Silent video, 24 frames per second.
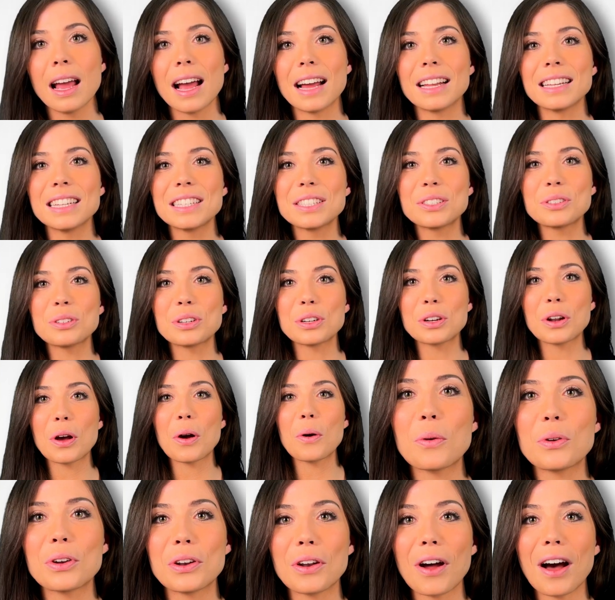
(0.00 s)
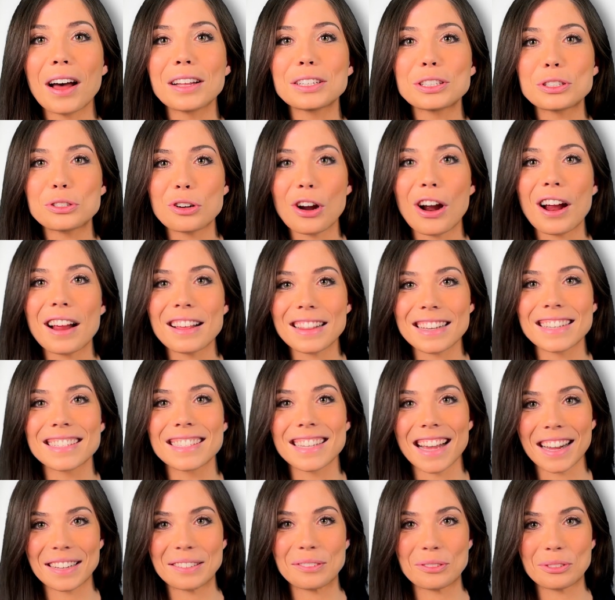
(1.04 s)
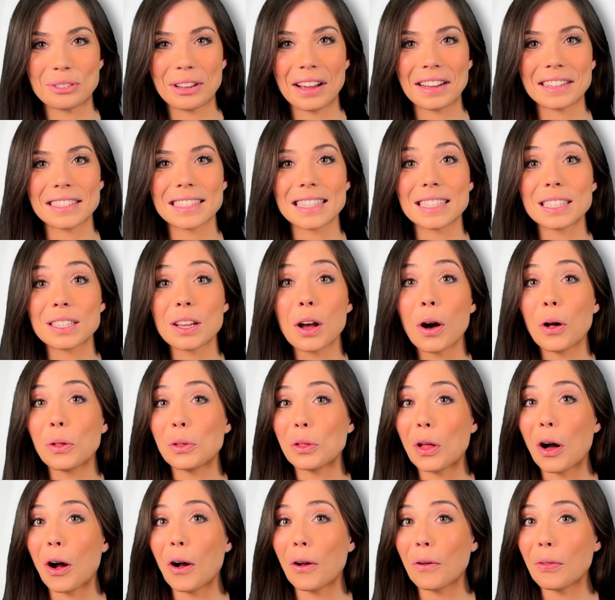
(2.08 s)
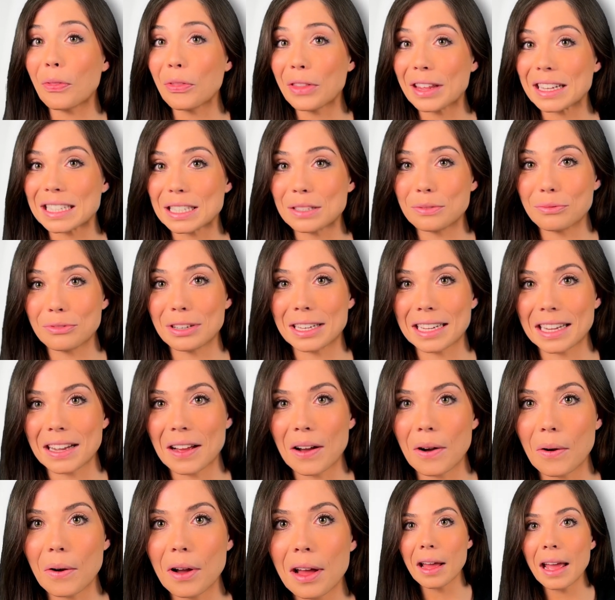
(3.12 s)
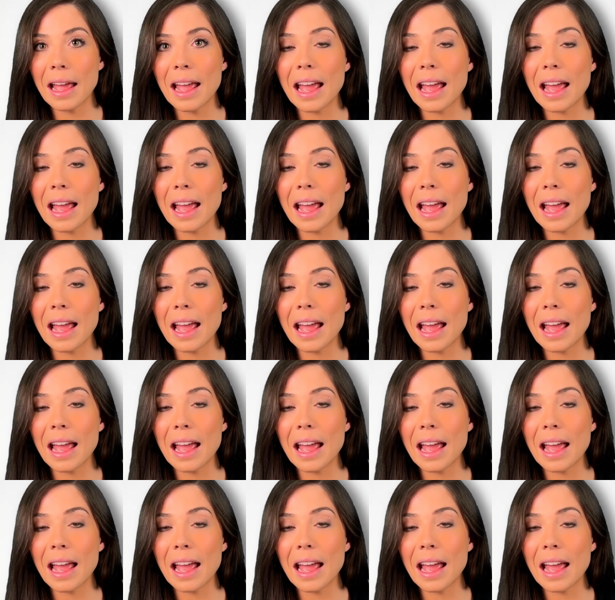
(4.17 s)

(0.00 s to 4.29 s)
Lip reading: I need you to know not to try these exercises along this video.